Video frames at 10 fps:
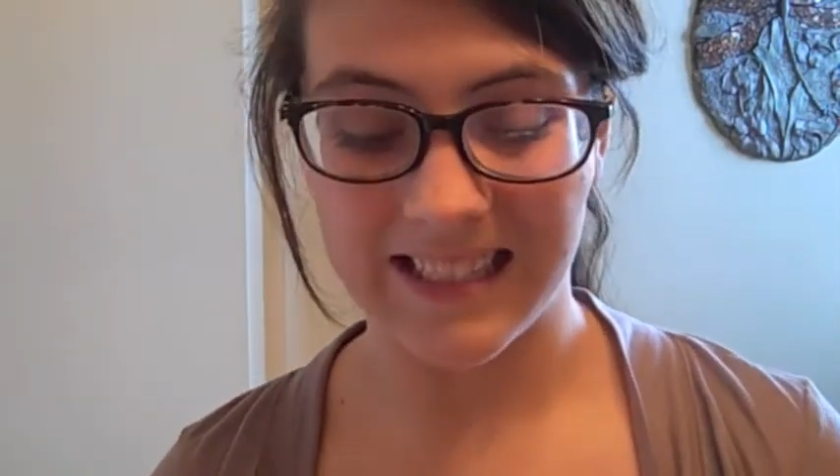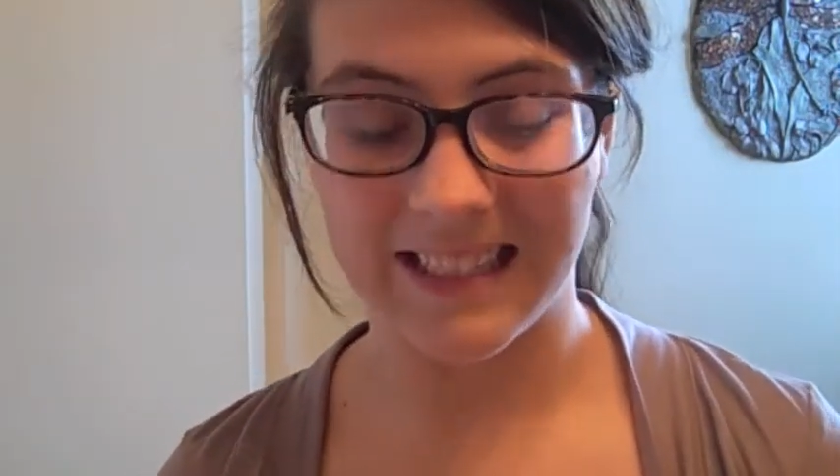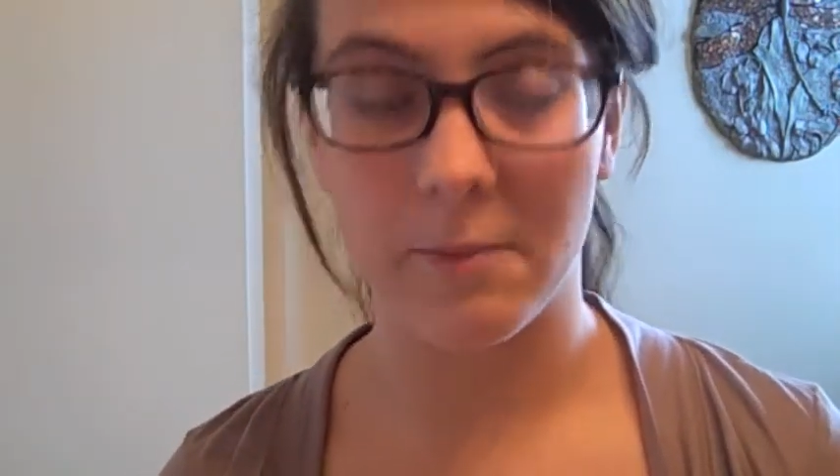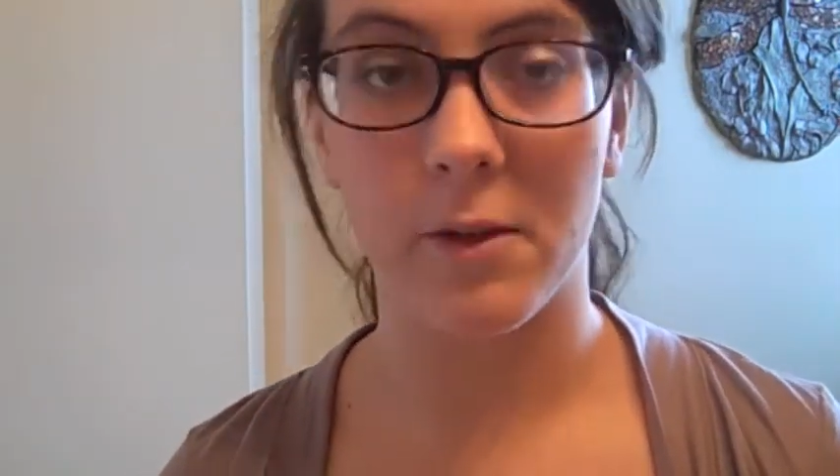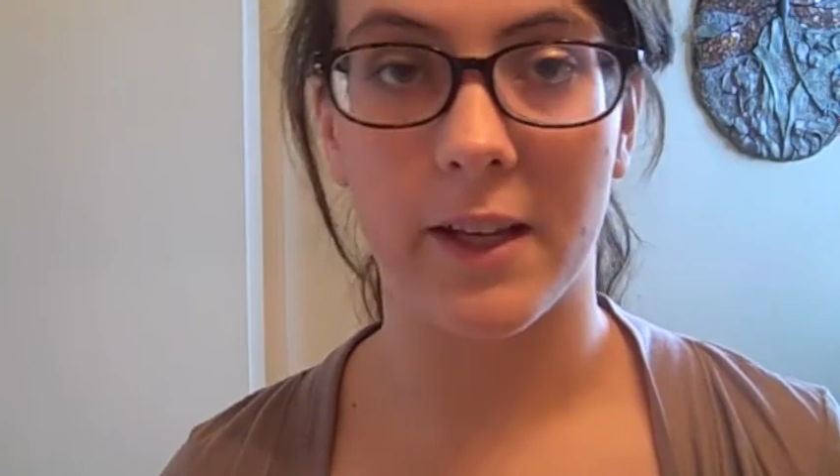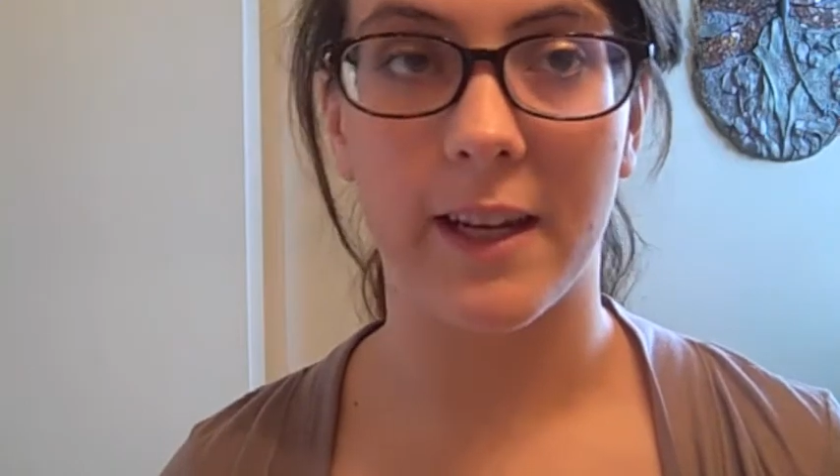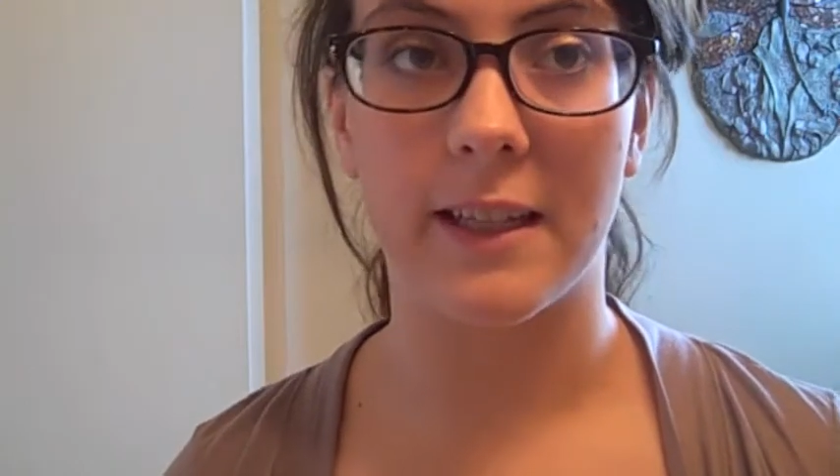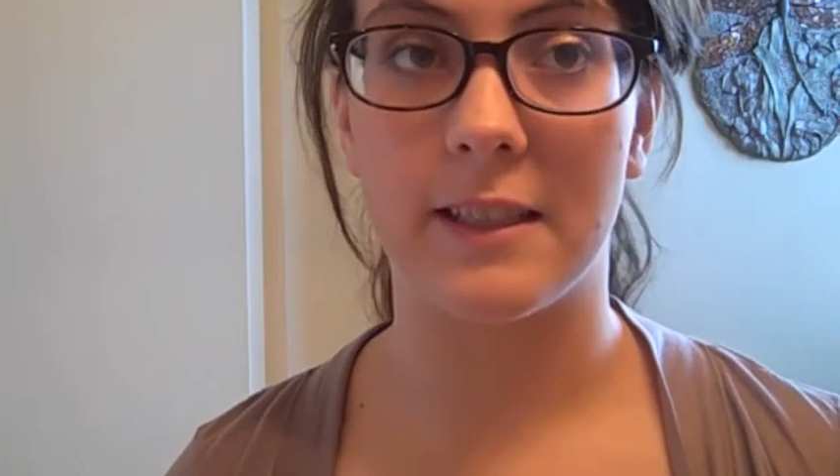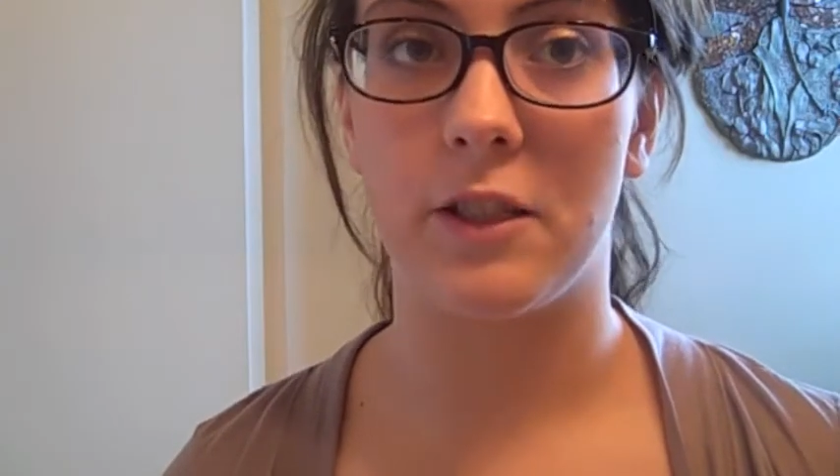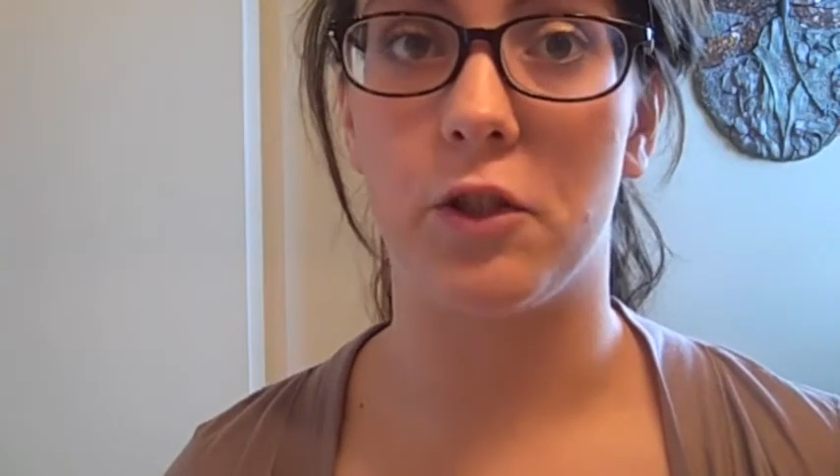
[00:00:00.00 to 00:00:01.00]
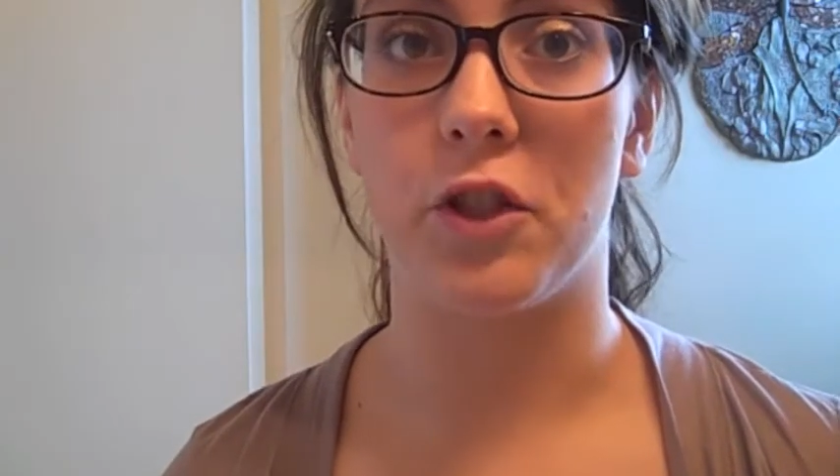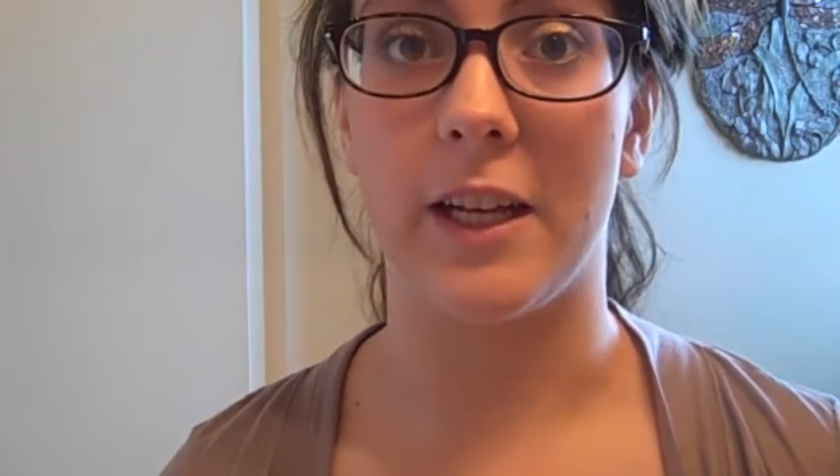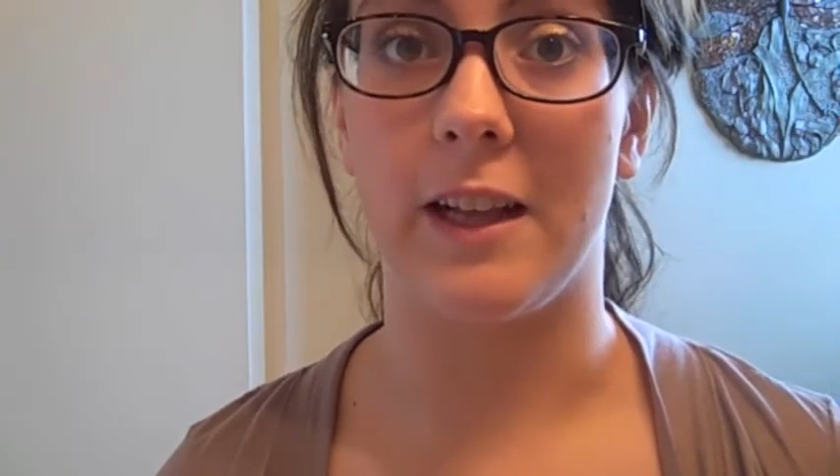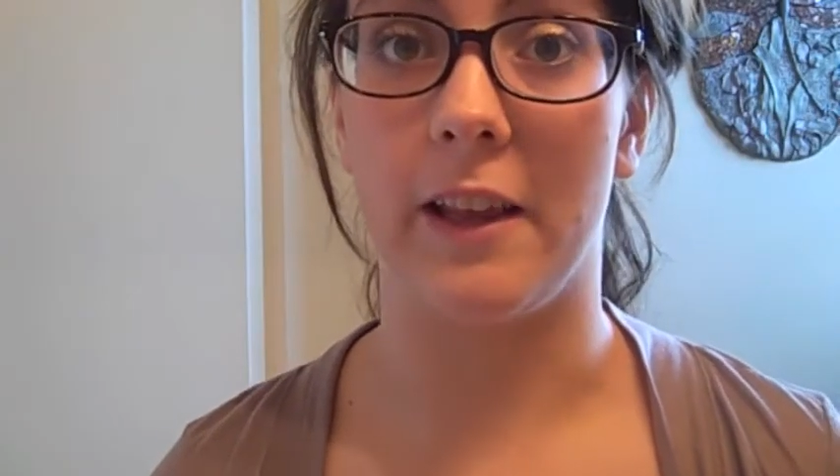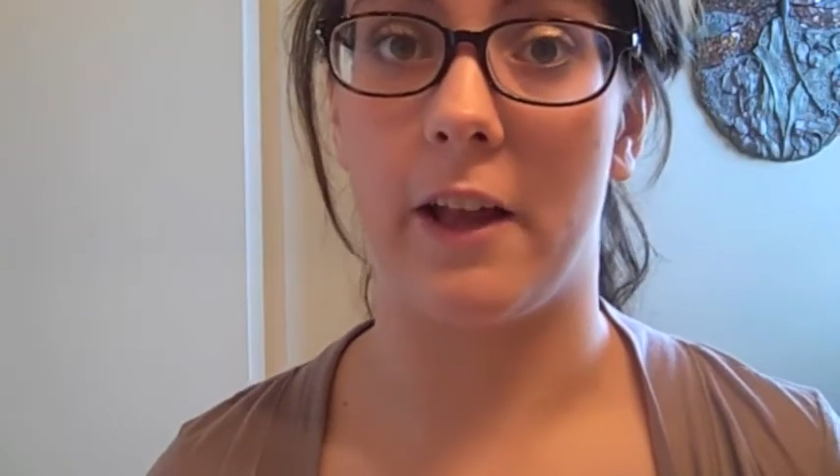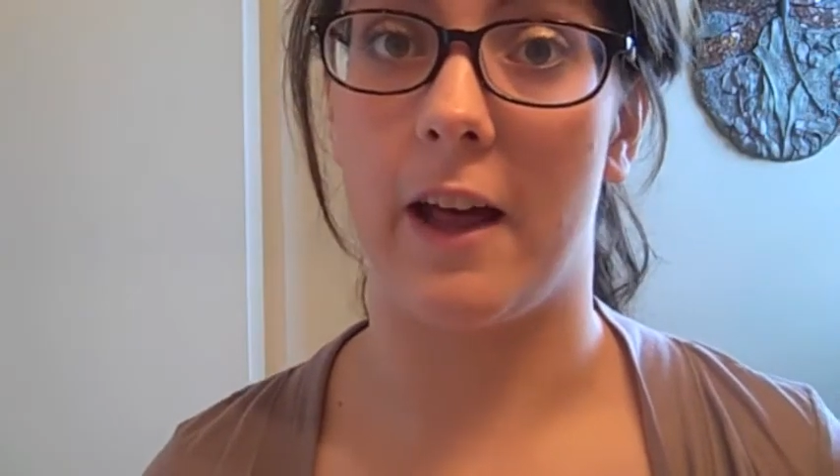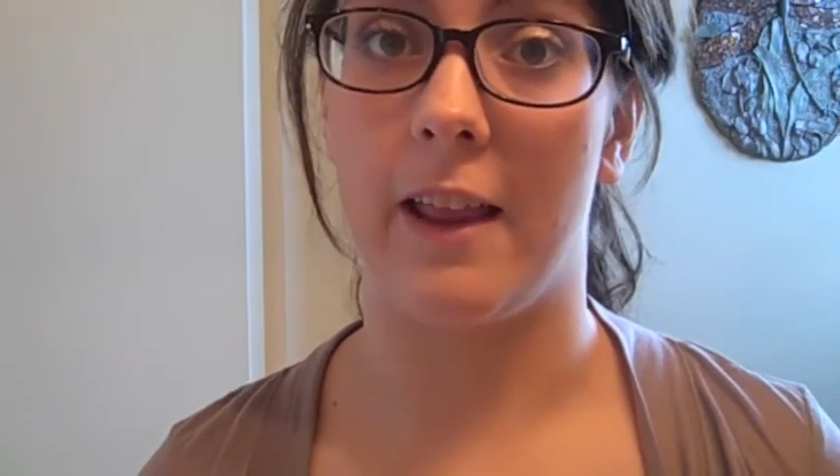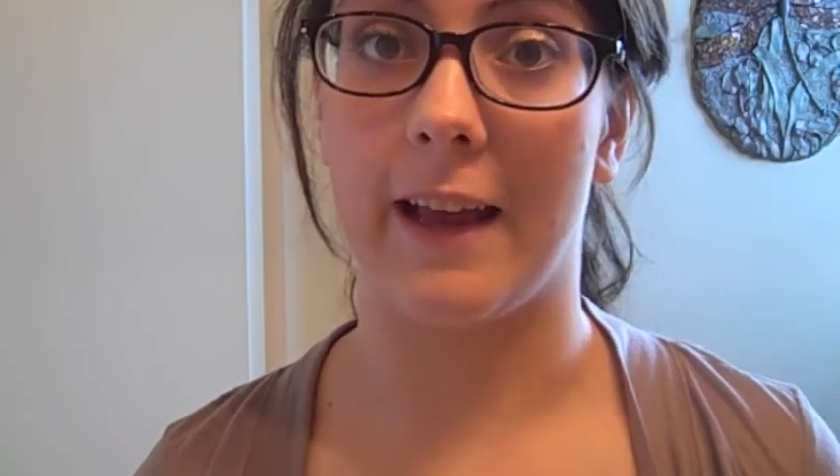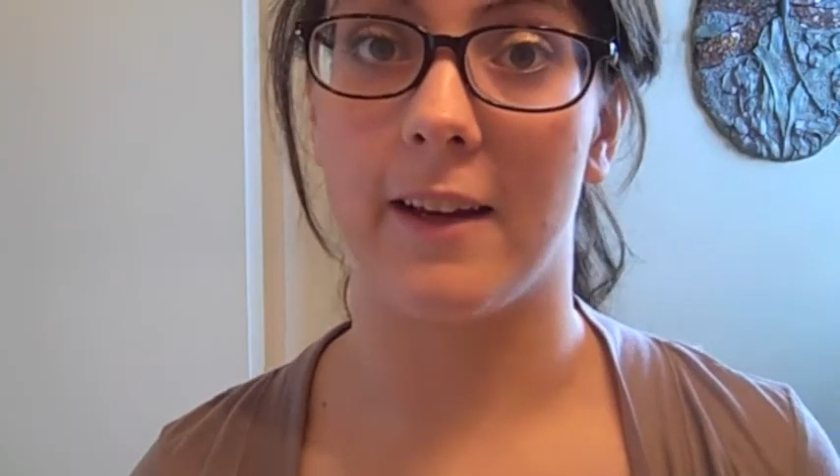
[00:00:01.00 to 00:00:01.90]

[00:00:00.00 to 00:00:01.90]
deep cleaning is usually a lot